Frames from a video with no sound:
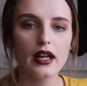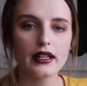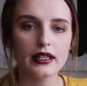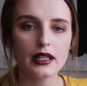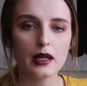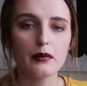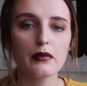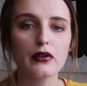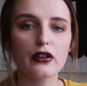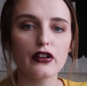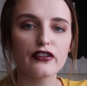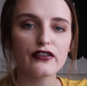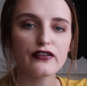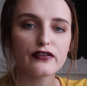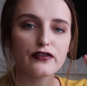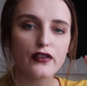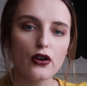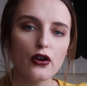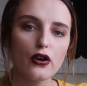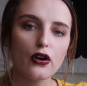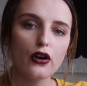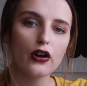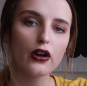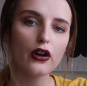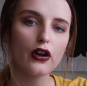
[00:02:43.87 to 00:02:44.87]
Number
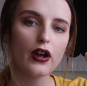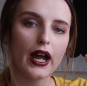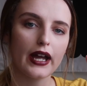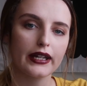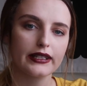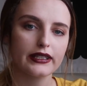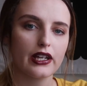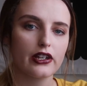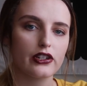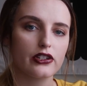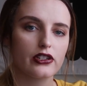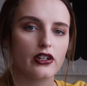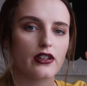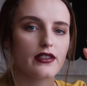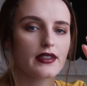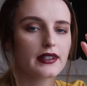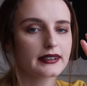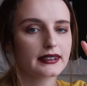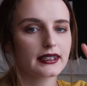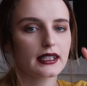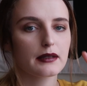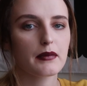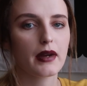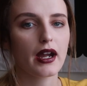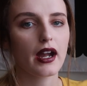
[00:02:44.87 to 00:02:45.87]
4, I touched on
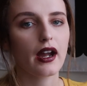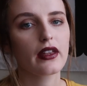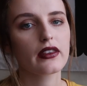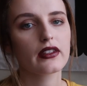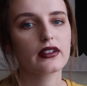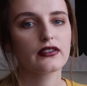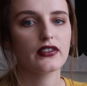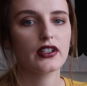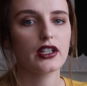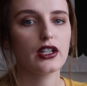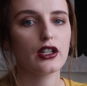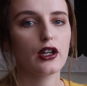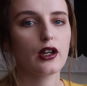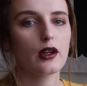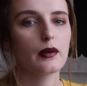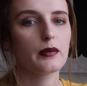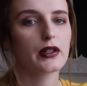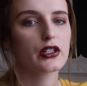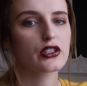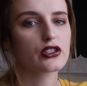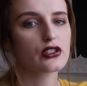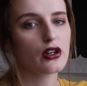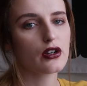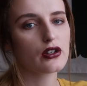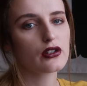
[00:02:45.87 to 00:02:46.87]
this in my other video,
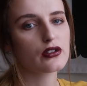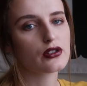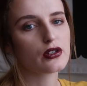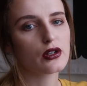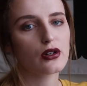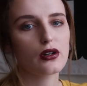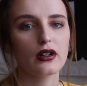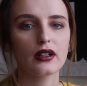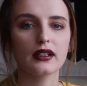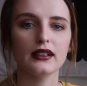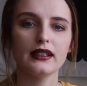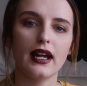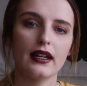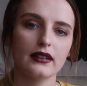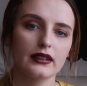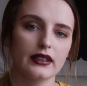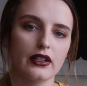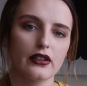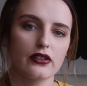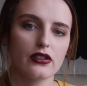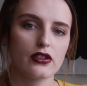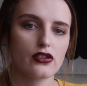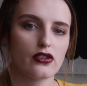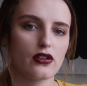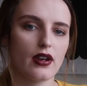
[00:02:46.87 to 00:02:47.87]
but don't talk
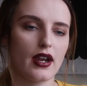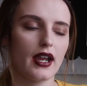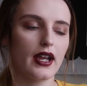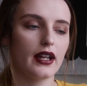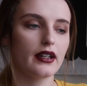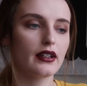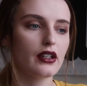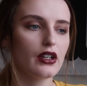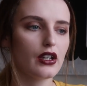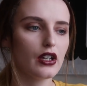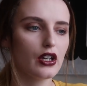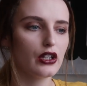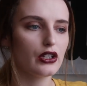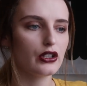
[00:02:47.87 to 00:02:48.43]
loudly on the train.